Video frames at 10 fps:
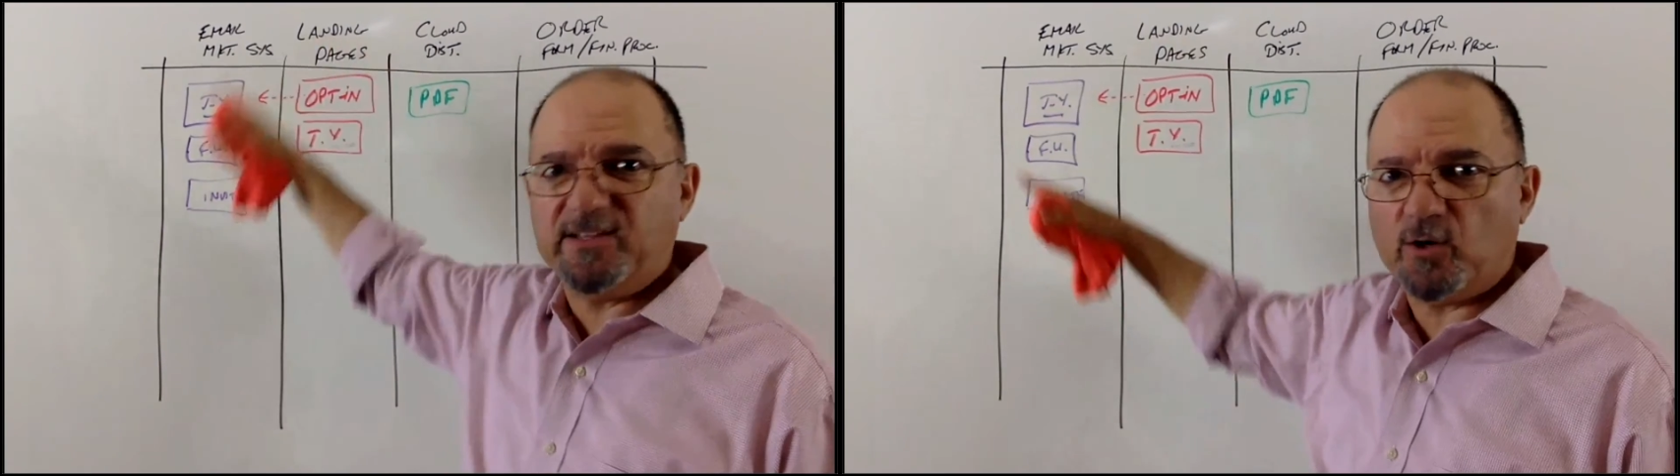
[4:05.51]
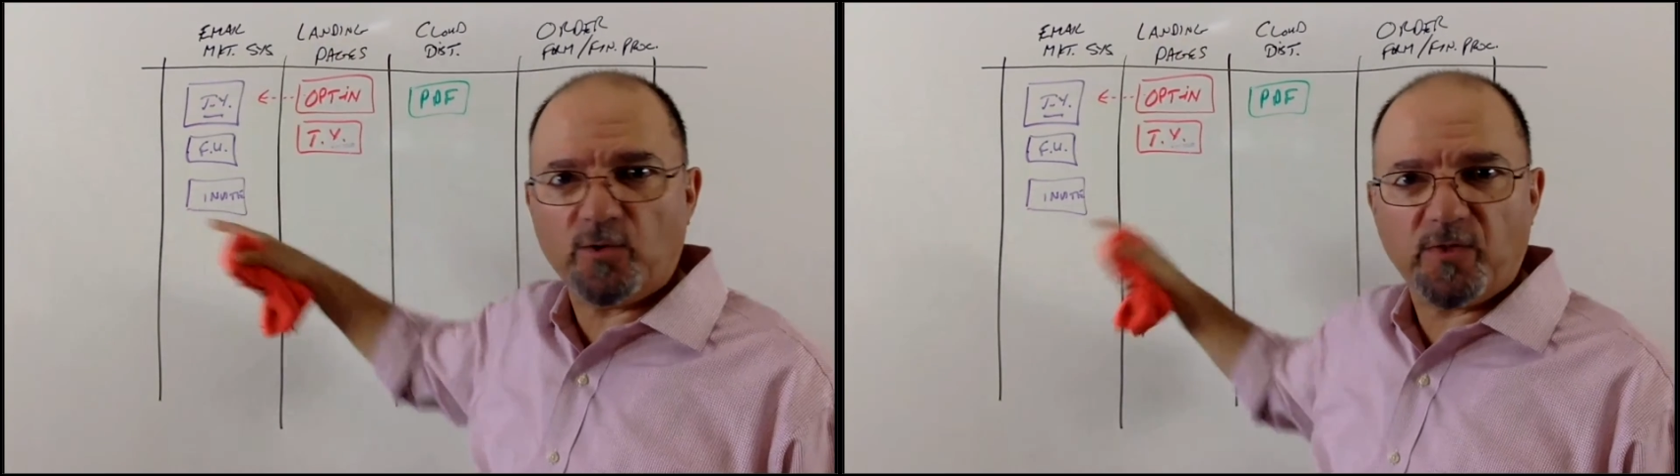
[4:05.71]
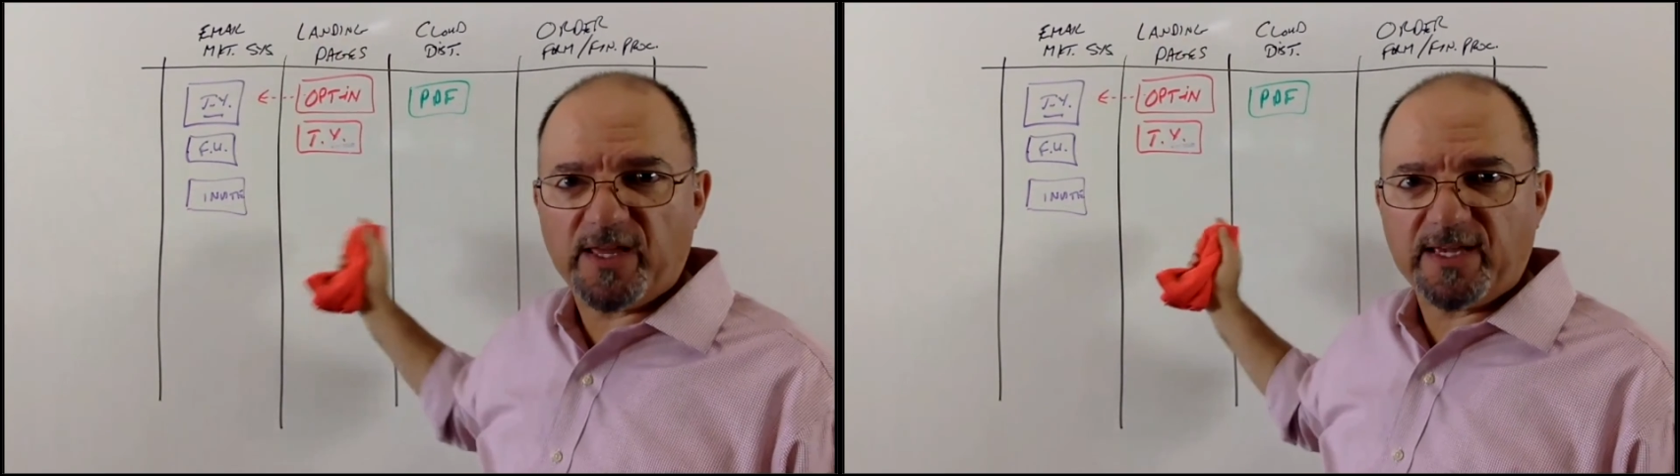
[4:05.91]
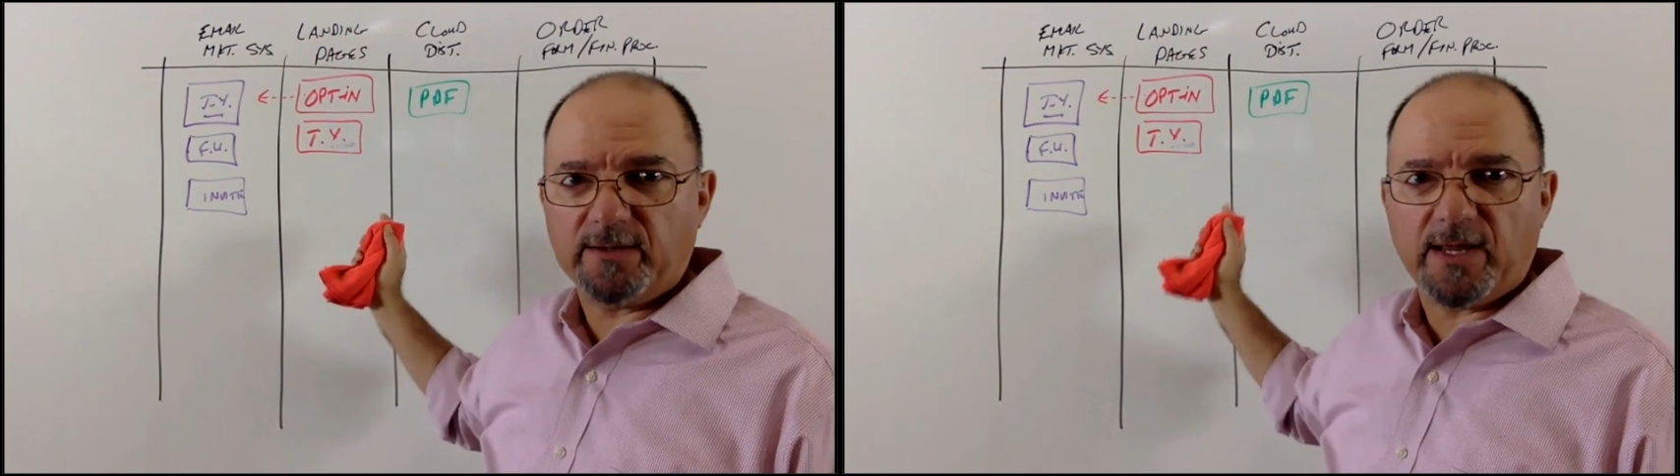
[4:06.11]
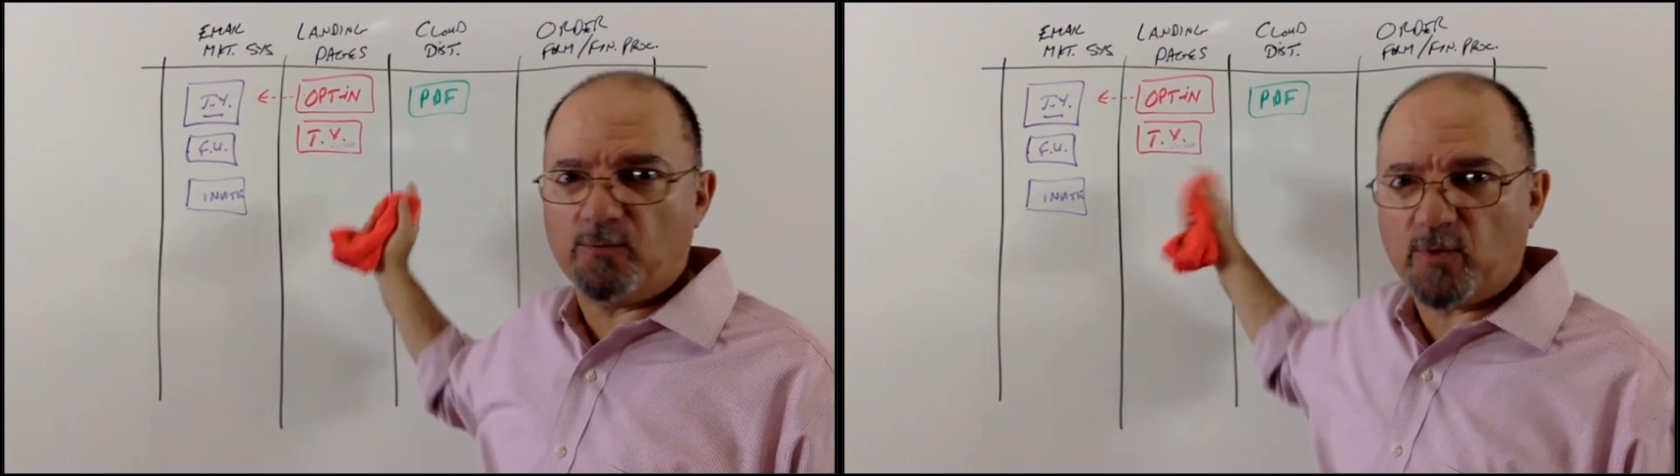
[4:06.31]
the whole thing
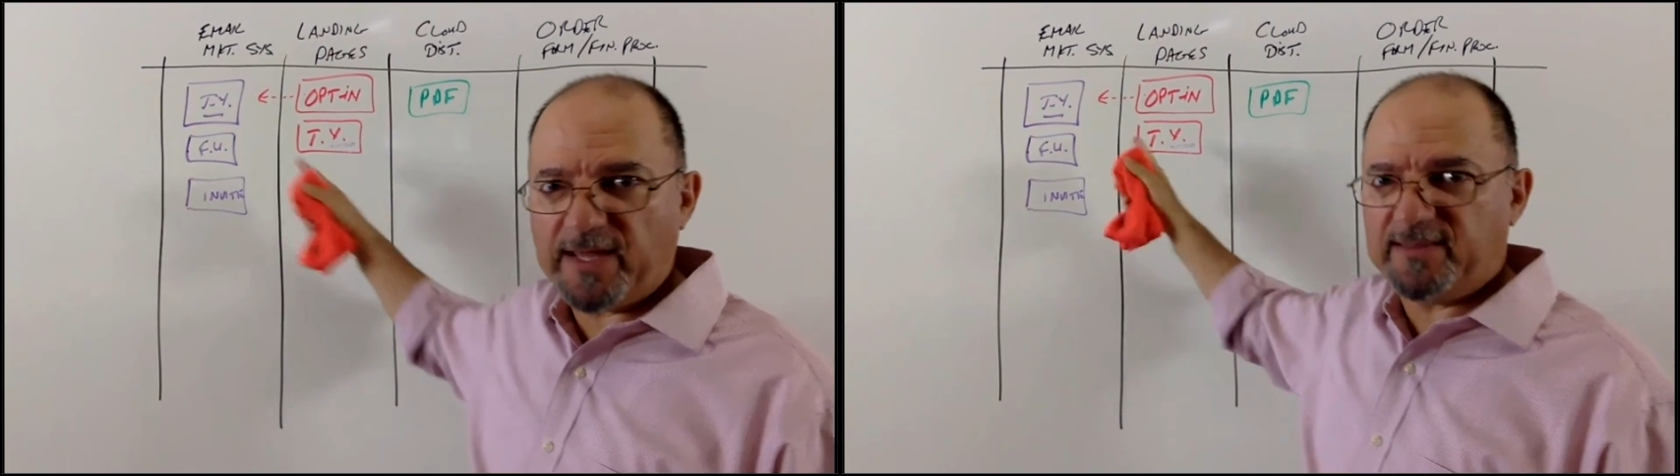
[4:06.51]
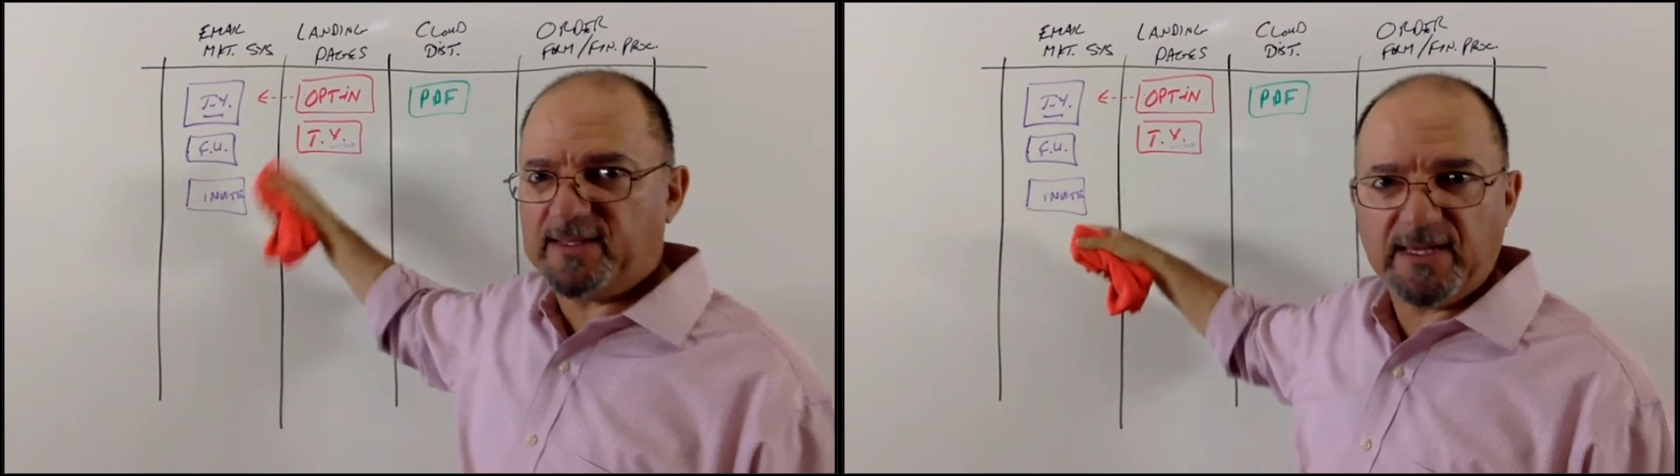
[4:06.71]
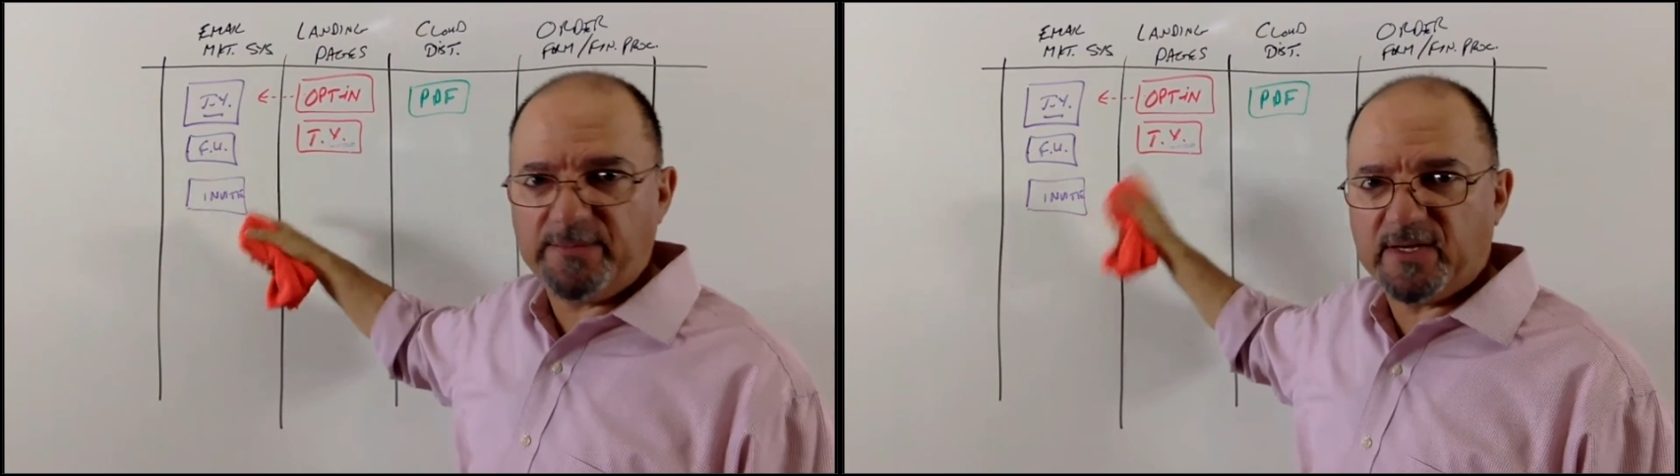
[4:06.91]
and write the